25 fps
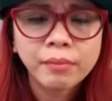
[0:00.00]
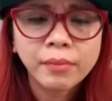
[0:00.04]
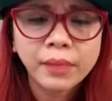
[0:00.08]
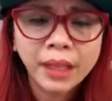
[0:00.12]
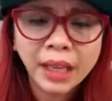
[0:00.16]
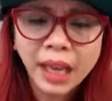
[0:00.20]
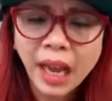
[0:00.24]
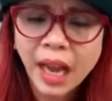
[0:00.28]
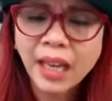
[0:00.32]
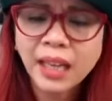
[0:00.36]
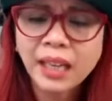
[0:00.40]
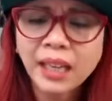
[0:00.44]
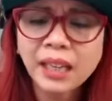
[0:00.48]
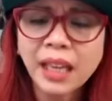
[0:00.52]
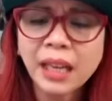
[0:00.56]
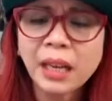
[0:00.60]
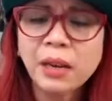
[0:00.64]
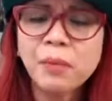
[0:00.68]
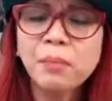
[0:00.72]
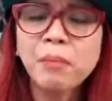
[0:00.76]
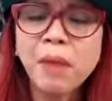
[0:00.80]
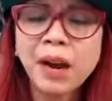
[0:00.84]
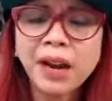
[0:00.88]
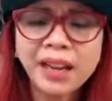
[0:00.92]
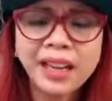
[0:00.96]
kind of
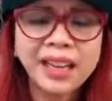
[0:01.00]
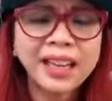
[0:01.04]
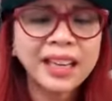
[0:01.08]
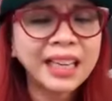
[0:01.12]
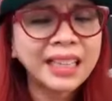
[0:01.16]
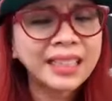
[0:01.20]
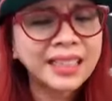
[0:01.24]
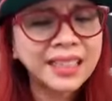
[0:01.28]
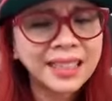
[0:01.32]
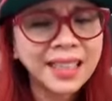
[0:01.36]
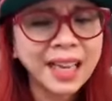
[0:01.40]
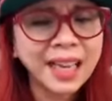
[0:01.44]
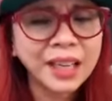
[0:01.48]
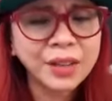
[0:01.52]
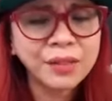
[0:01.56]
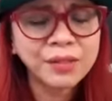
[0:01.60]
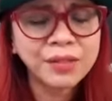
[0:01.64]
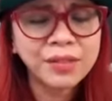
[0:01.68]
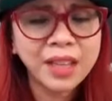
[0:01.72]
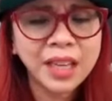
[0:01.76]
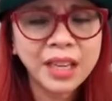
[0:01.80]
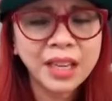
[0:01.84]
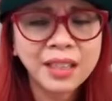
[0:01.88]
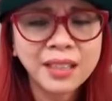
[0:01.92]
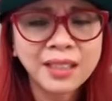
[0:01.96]
like marketing side
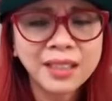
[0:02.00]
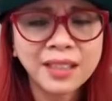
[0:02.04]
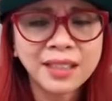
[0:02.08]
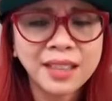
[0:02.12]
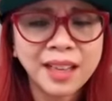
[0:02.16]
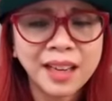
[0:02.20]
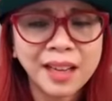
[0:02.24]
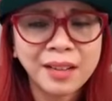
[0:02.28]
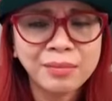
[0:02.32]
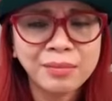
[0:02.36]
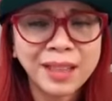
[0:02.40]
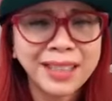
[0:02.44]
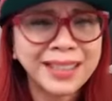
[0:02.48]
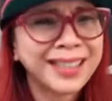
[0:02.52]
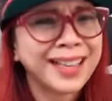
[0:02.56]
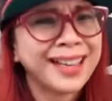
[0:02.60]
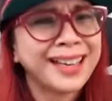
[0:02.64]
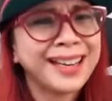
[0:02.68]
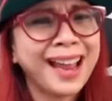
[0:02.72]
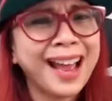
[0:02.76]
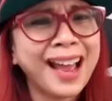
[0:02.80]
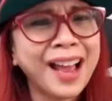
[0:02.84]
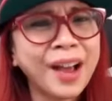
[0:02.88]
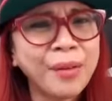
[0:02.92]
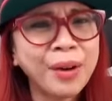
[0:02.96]
of things um, that's
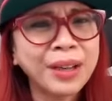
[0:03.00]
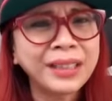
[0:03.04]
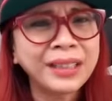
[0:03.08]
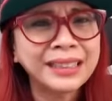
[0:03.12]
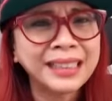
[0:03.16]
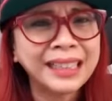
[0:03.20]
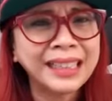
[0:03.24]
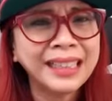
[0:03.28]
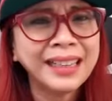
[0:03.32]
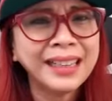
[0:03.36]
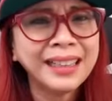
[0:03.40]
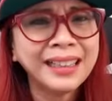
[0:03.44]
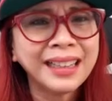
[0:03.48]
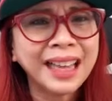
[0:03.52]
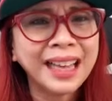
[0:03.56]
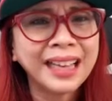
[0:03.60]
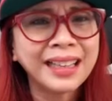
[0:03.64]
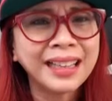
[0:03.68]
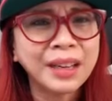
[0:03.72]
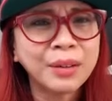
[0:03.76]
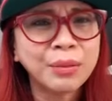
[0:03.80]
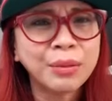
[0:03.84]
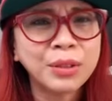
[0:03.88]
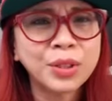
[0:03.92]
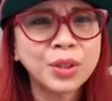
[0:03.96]
kind of how i did it
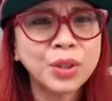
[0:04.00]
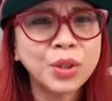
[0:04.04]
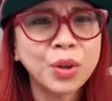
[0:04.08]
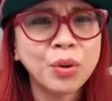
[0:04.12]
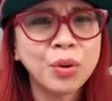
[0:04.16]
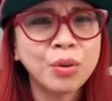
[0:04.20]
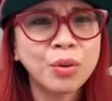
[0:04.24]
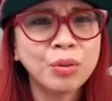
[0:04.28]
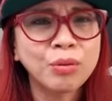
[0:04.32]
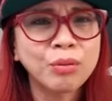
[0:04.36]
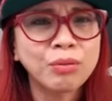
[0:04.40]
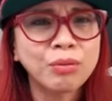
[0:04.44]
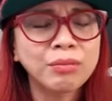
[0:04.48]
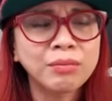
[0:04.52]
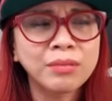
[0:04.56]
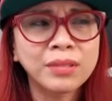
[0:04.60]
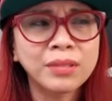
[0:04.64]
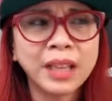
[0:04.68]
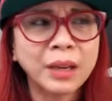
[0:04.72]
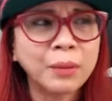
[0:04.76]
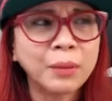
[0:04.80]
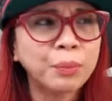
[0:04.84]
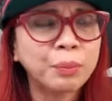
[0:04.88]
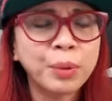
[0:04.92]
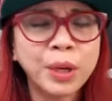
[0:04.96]
and it was so
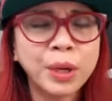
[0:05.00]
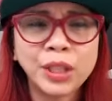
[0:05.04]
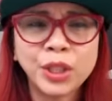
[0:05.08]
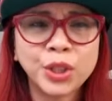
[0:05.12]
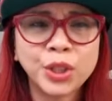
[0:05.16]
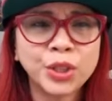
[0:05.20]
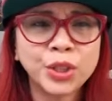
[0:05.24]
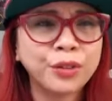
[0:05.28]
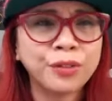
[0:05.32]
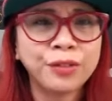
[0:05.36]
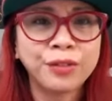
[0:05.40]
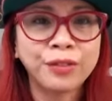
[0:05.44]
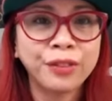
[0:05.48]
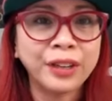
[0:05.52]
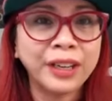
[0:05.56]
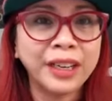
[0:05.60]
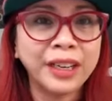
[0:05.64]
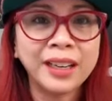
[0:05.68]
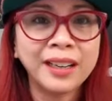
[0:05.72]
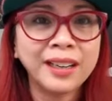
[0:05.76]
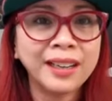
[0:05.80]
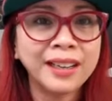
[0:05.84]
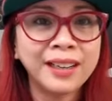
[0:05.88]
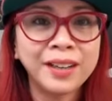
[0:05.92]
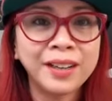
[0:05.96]
like pressure
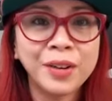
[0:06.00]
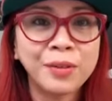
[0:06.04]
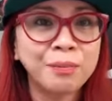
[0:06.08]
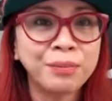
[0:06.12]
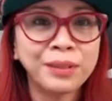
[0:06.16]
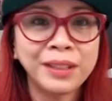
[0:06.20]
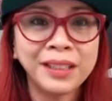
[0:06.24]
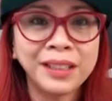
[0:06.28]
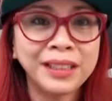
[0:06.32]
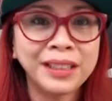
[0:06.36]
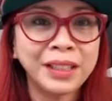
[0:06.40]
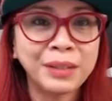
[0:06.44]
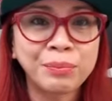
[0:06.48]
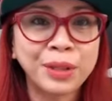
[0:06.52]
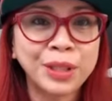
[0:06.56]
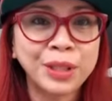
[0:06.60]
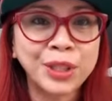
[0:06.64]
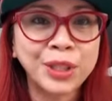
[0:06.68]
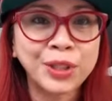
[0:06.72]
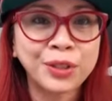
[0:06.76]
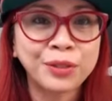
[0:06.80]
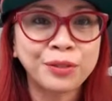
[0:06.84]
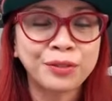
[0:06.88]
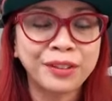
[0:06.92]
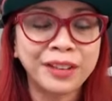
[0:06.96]
free completely
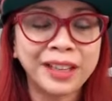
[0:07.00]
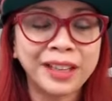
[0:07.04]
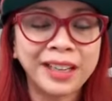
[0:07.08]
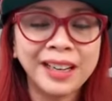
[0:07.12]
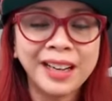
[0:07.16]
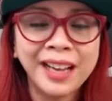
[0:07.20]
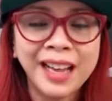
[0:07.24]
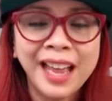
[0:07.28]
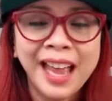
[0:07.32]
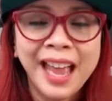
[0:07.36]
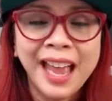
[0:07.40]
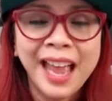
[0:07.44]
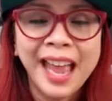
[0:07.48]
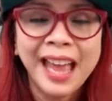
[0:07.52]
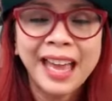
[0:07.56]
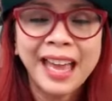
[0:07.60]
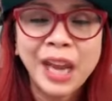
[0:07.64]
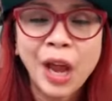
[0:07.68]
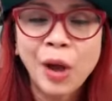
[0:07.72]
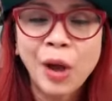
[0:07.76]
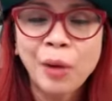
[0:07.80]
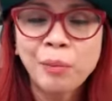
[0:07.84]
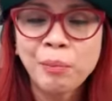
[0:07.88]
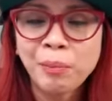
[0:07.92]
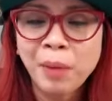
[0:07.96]
pressure free
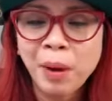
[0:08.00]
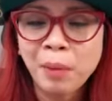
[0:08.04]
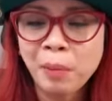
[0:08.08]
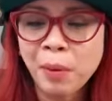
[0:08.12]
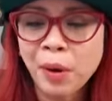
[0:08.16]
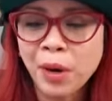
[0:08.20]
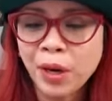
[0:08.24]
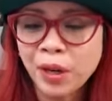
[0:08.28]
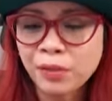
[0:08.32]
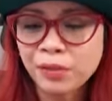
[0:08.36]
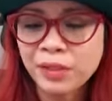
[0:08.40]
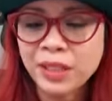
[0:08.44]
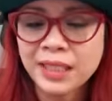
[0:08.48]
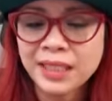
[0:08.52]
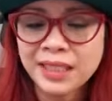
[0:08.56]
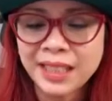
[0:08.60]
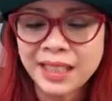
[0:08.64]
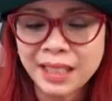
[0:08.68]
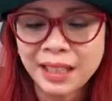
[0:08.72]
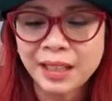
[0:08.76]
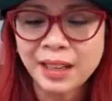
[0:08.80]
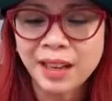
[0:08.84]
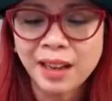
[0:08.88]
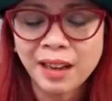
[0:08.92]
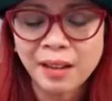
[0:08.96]
and now i'm a part of this
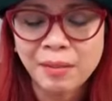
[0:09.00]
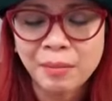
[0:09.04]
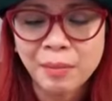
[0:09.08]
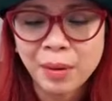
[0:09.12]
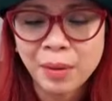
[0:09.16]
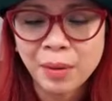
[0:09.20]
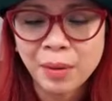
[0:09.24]
like um,